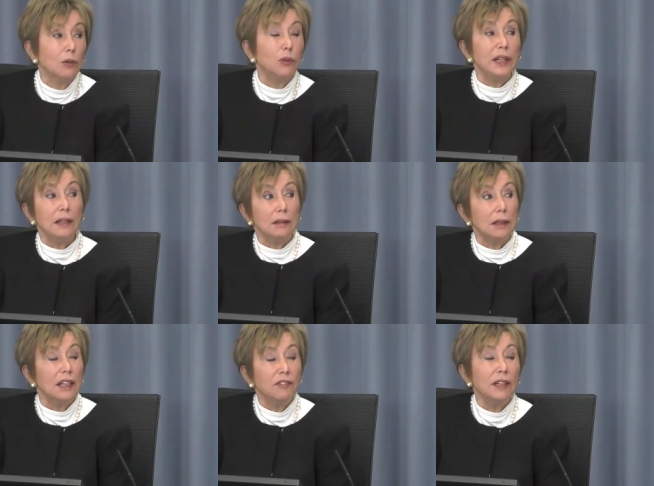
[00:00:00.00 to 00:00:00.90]
We
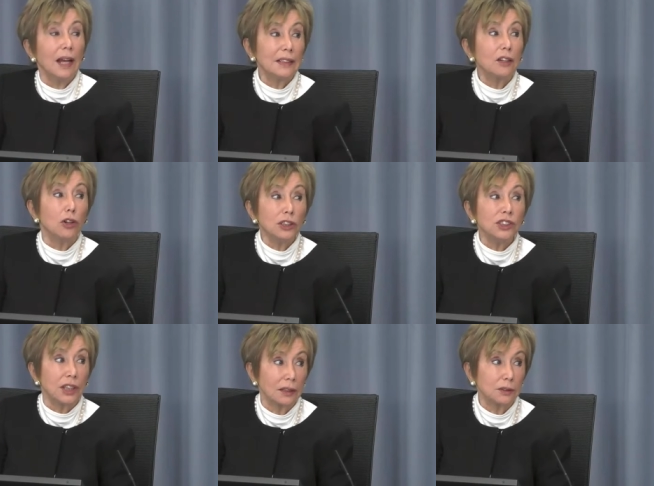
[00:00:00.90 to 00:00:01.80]
even had a
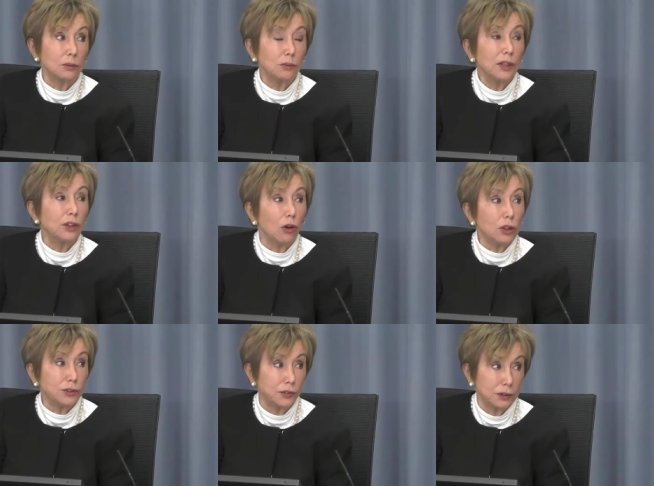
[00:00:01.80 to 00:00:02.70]
contract with
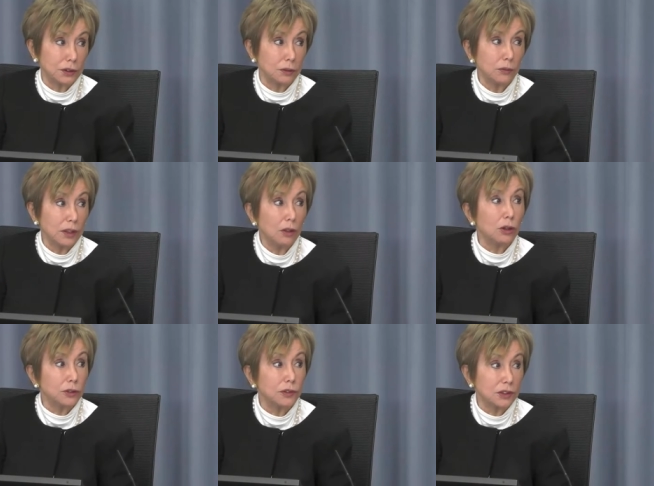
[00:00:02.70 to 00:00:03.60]
Oxford, with the
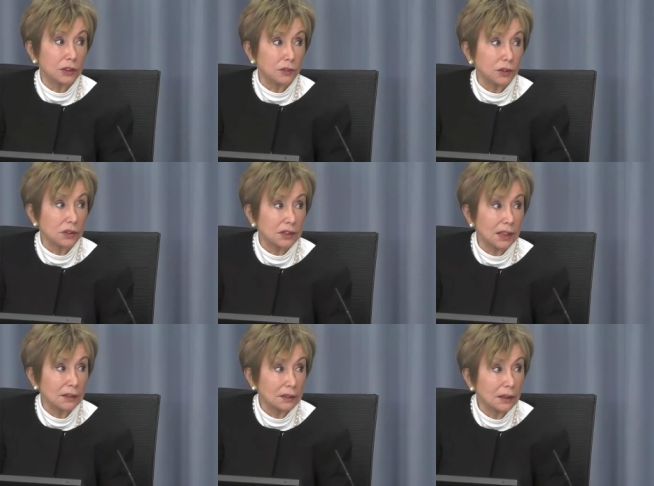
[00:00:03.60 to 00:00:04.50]
Oxford Transfusion
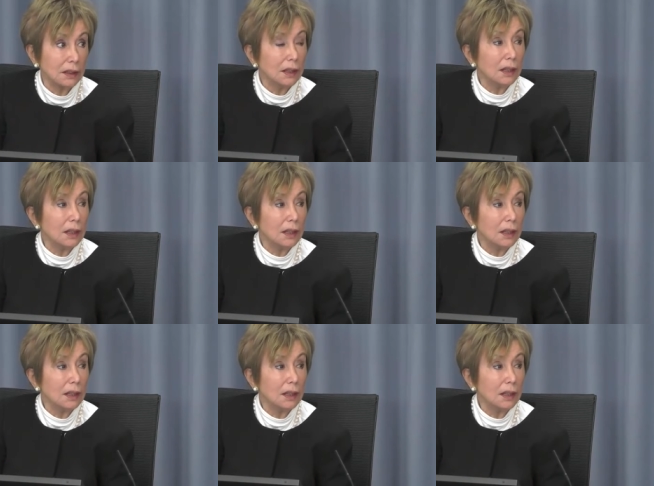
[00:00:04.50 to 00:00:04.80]
Centre,